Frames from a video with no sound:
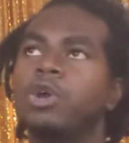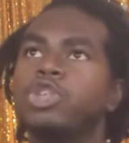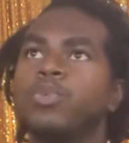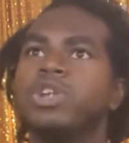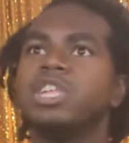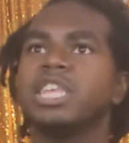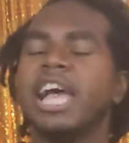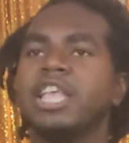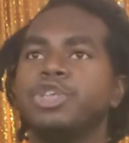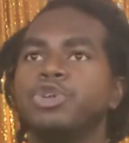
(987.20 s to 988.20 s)
So we just
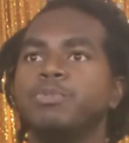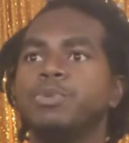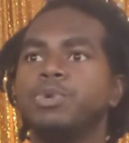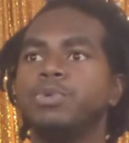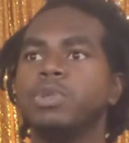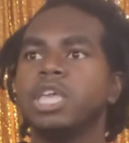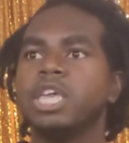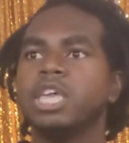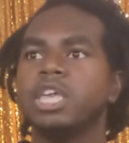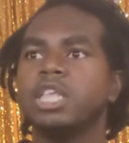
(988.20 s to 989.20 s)
had a new moon
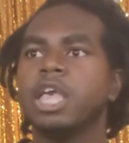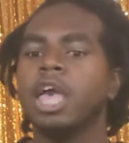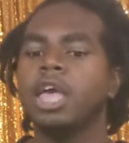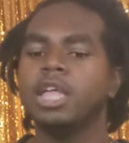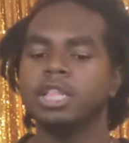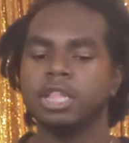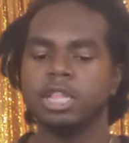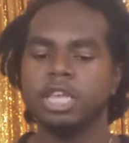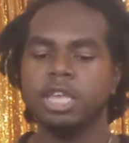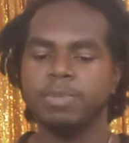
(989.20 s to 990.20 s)
in
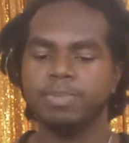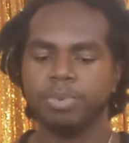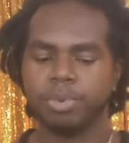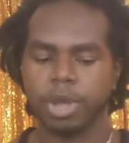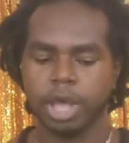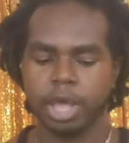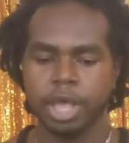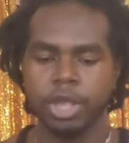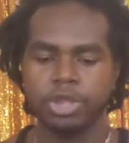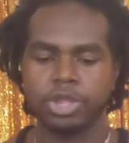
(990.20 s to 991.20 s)
Libra.
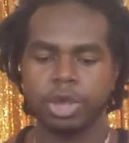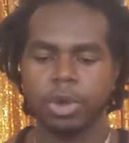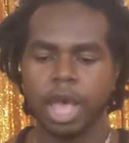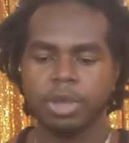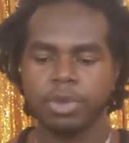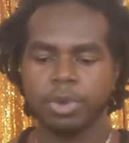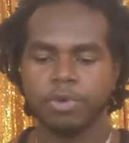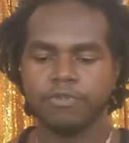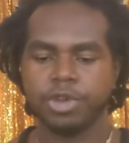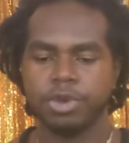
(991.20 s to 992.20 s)
So I don't
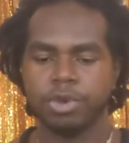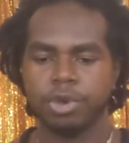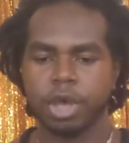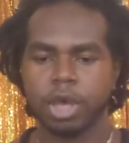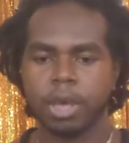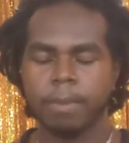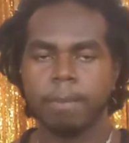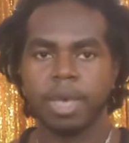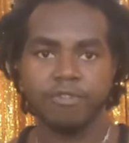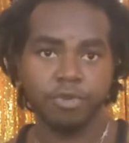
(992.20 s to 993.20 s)
know if you
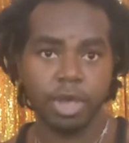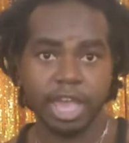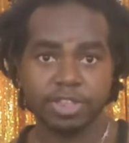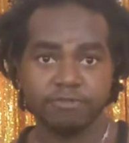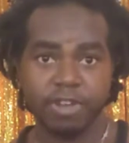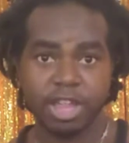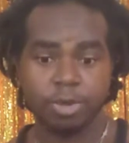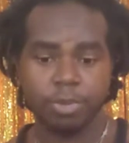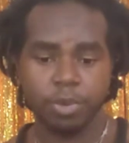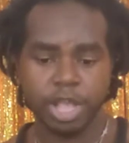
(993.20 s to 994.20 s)
guys
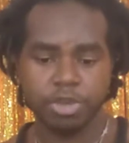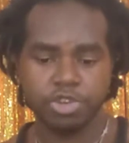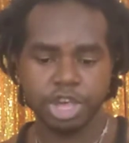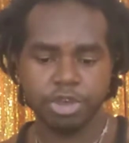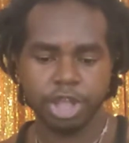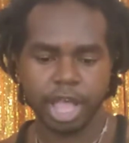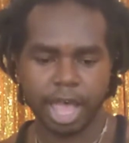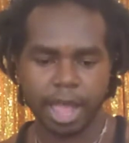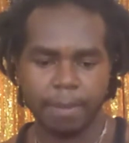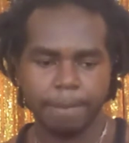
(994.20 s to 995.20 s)
follow moon energy or
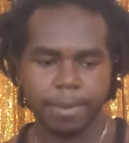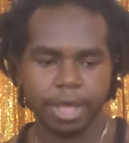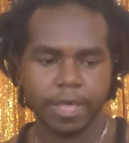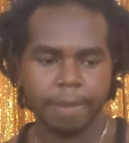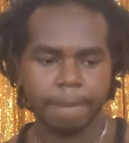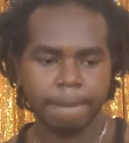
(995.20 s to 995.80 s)
not, but